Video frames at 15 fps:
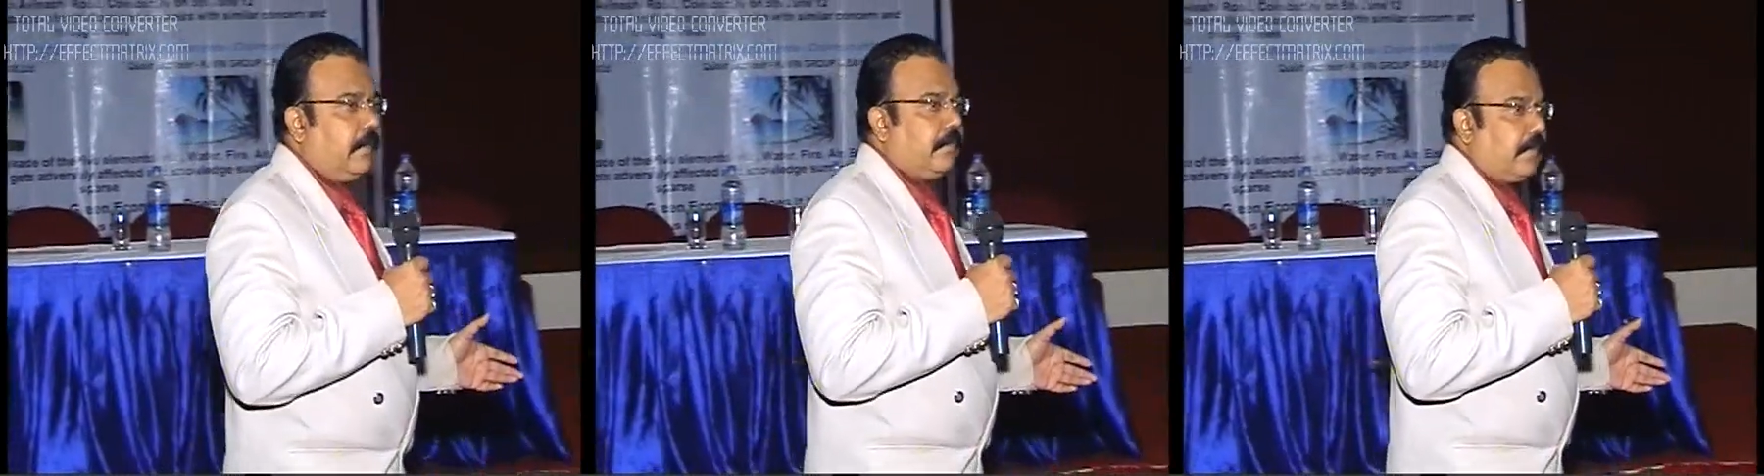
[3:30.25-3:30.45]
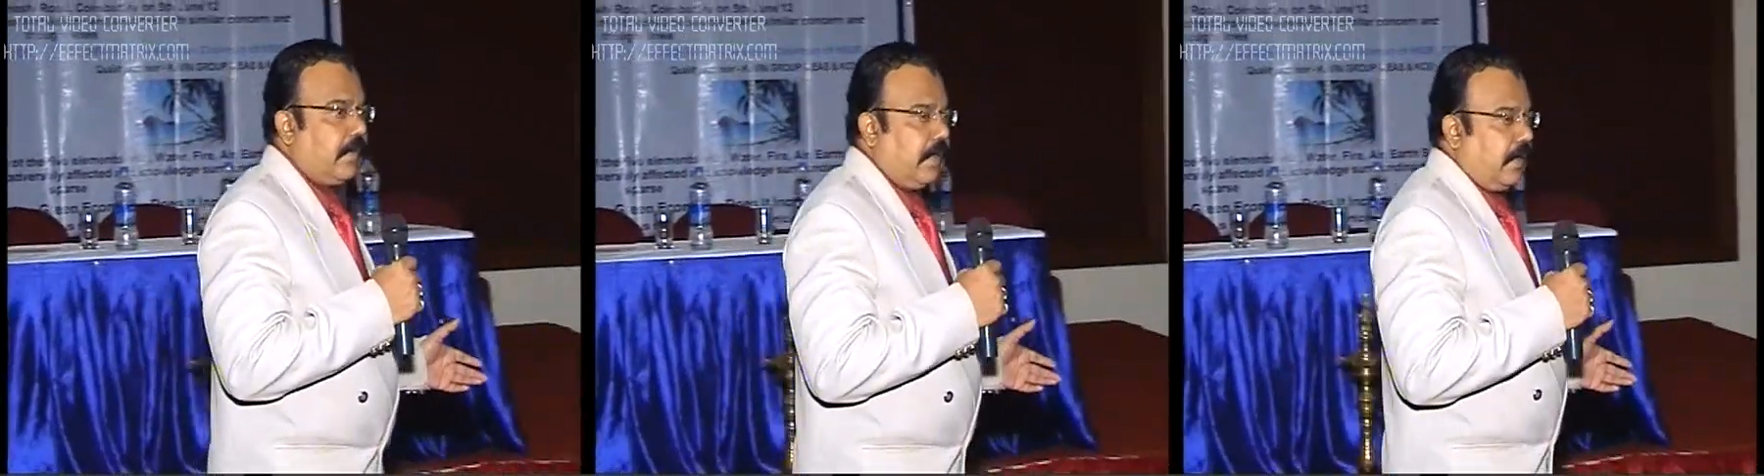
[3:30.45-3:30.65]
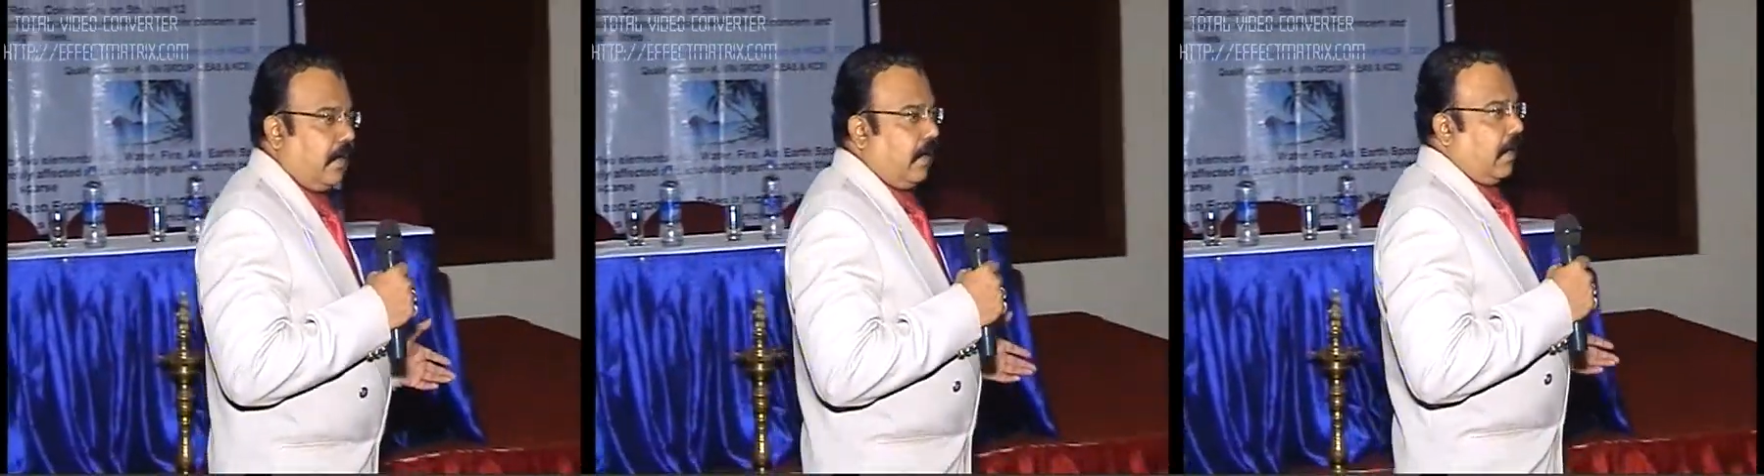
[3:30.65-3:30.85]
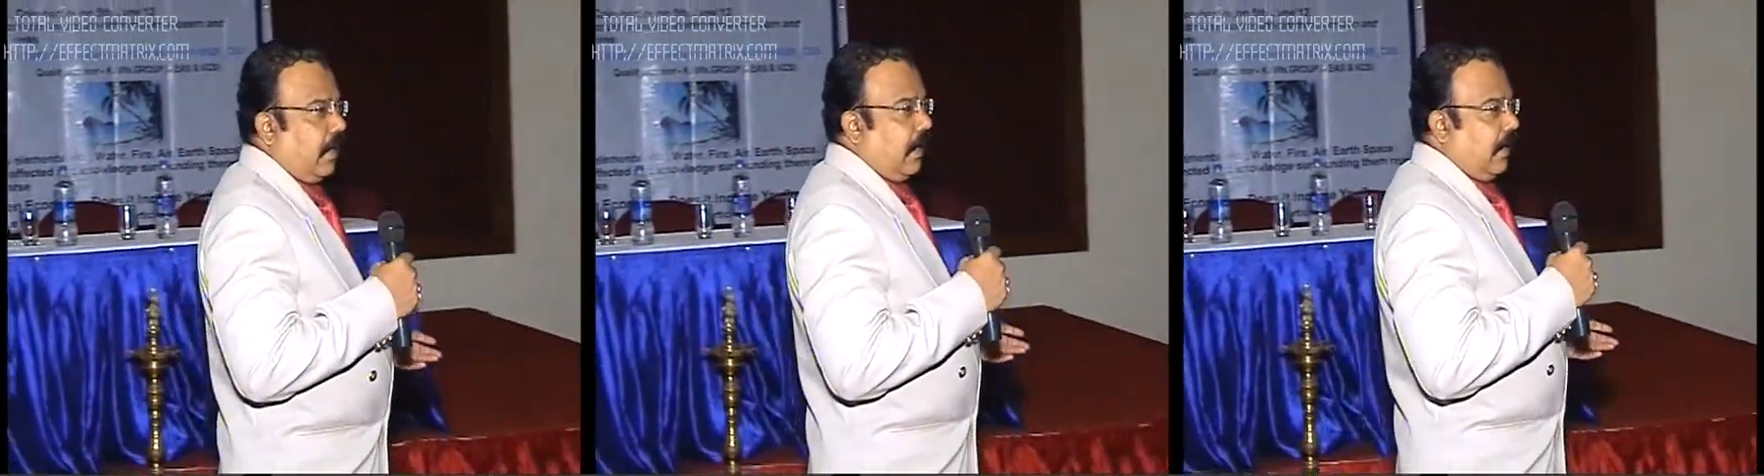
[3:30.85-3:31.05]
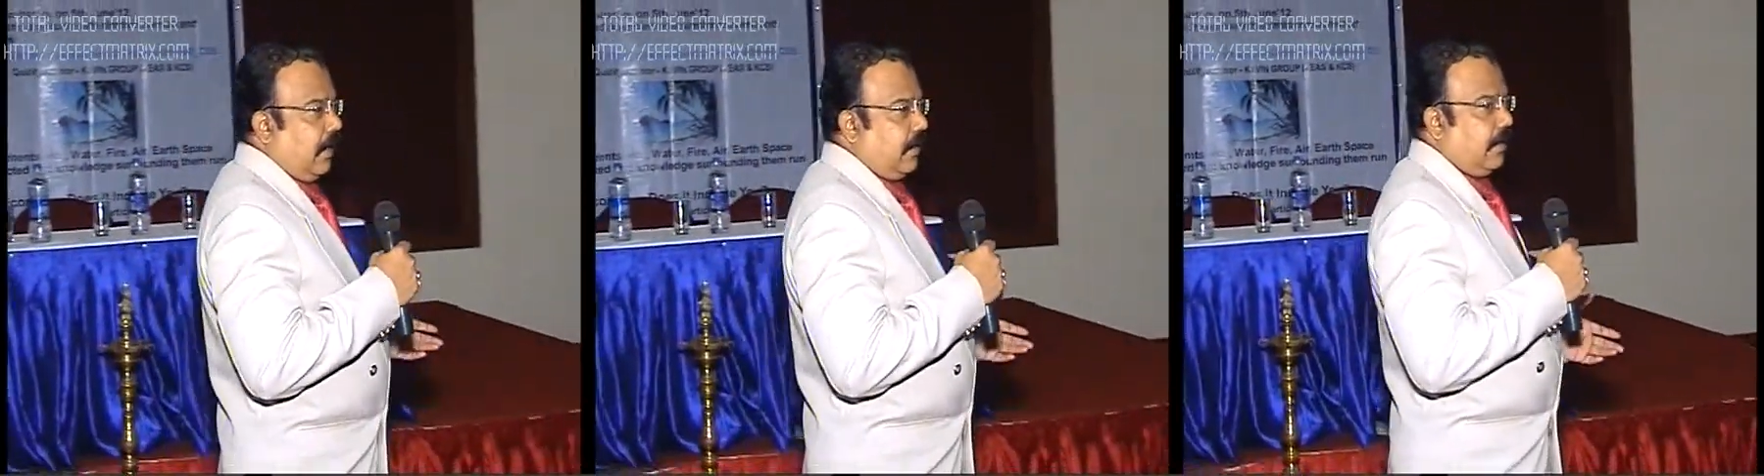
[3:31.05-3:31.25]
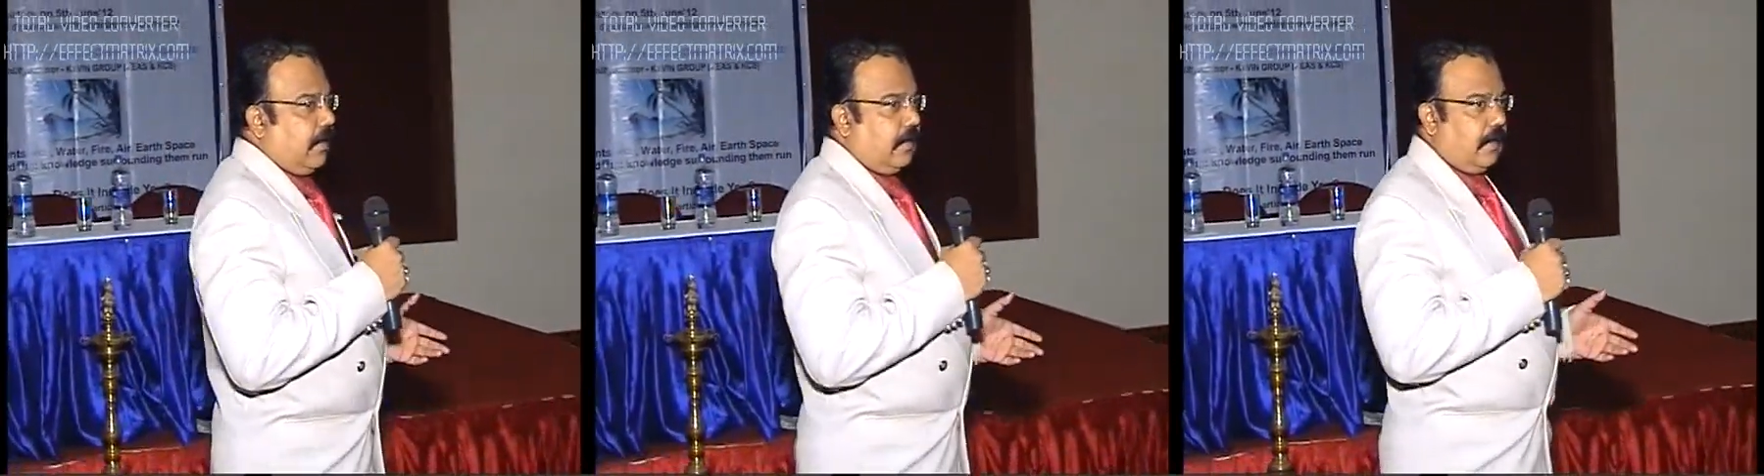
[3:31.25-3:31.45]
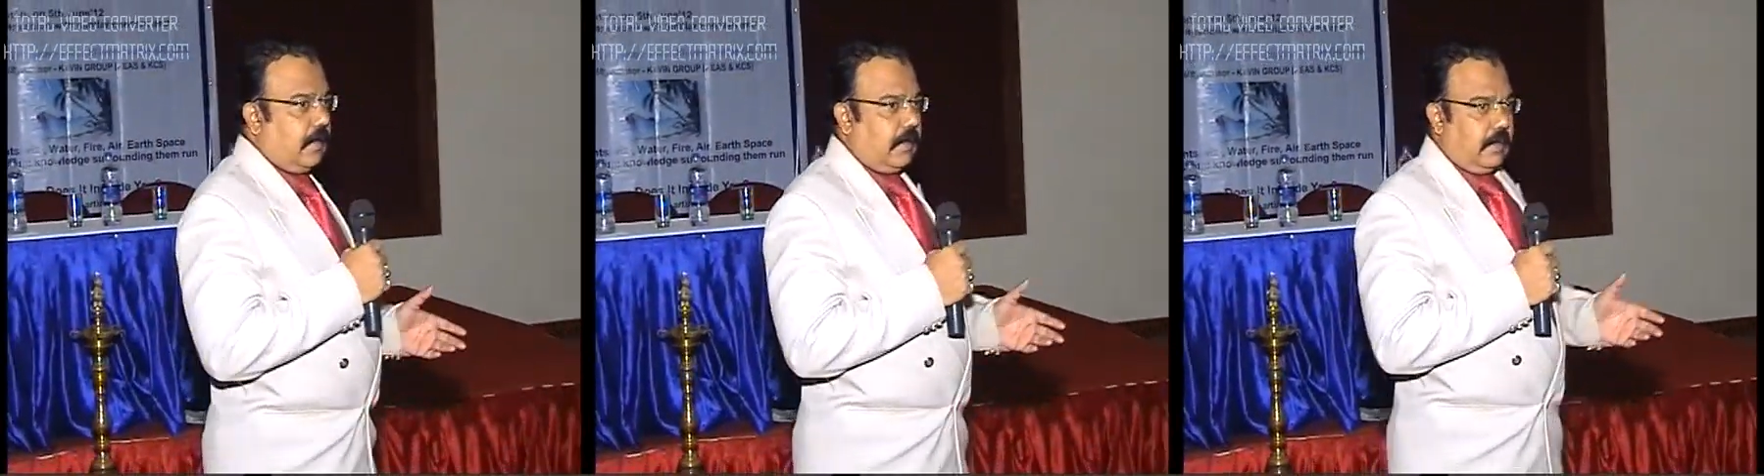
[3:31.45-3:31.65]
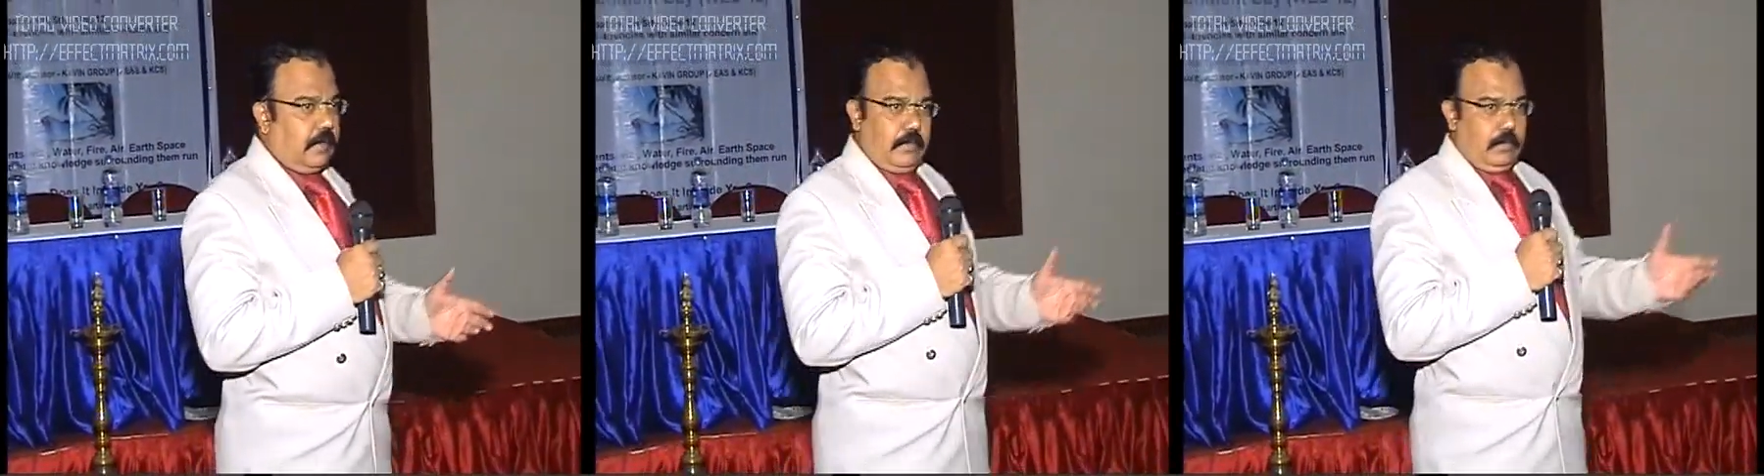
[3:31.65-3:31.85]
bird, and
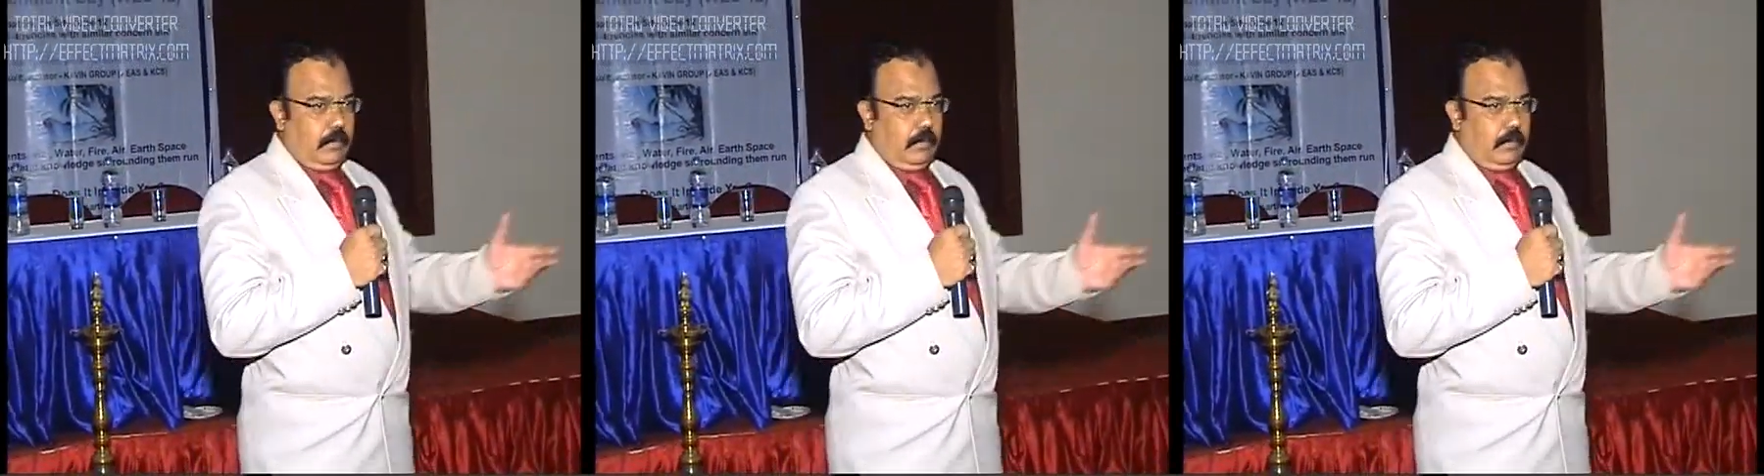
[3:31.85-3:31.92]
